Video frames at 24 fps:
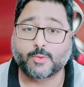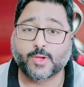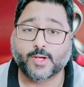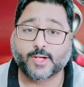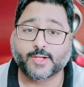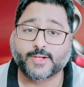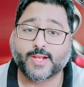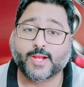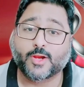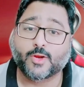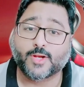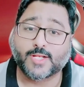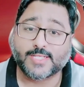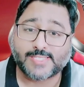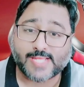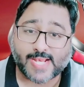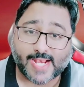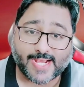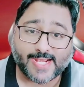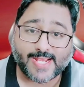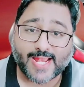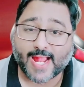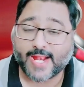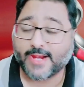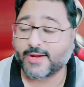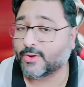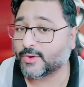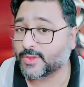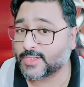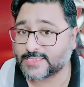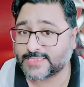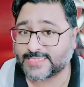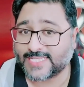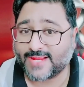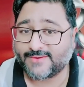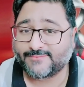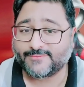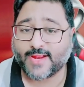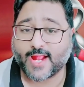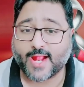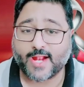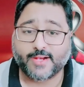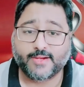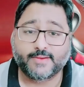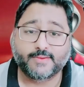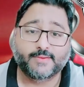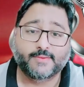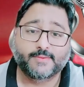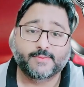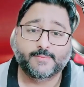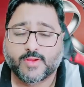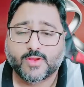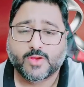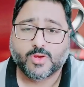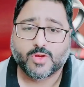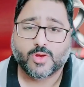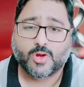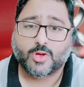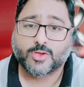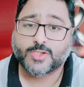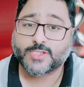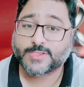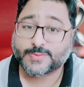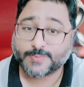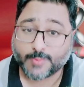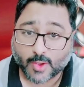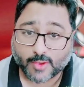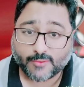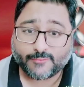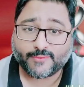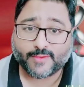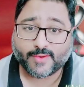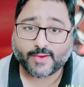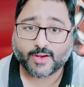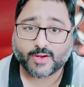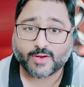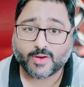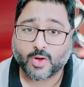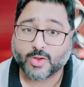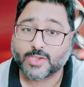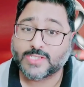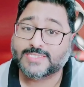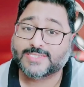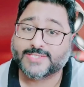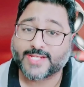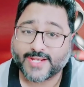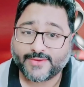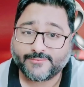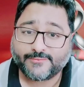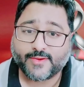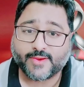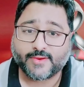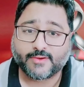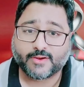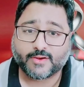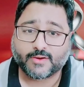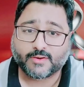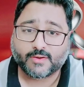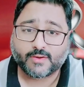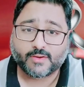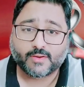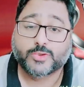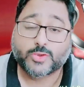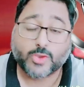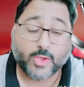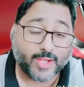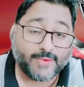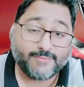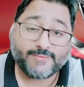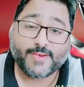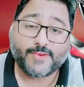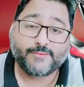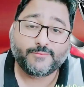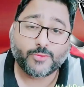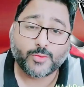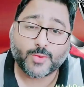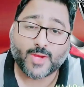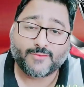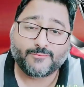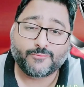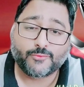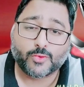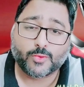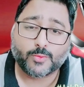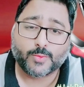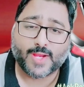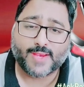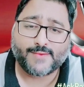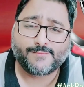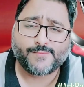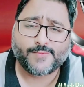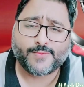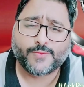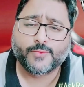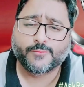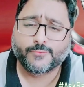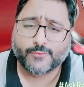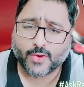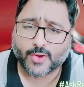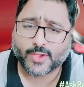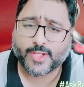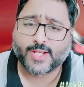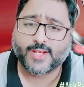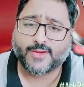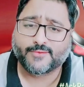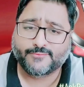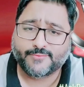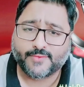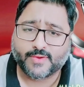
wore a ring on his right hand, on his left hand, on his small finger, on his ring finger. So even if you have 4 wives, you've got enough